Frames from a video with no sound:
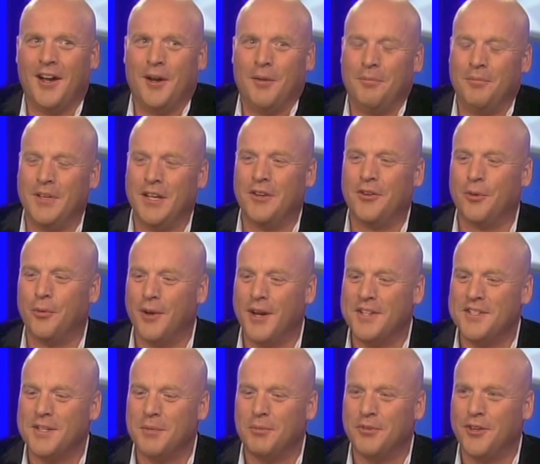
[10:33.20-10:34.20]
You know, the
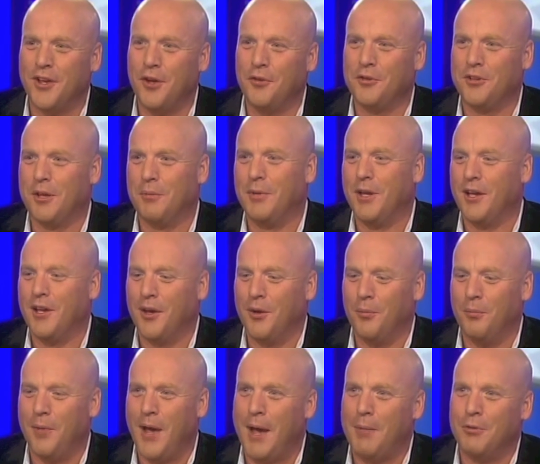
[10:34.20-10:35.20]
raids themselves can
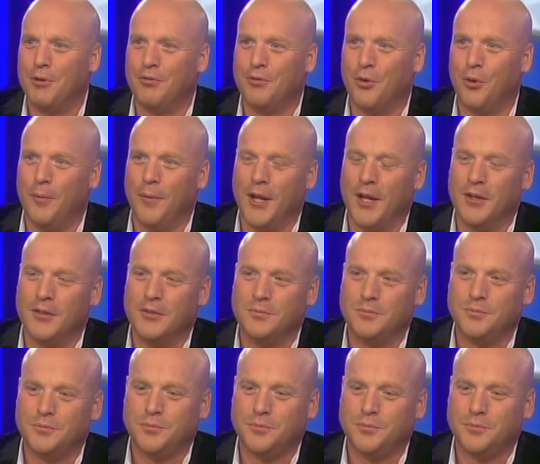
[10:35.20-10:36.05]
become habit-forming.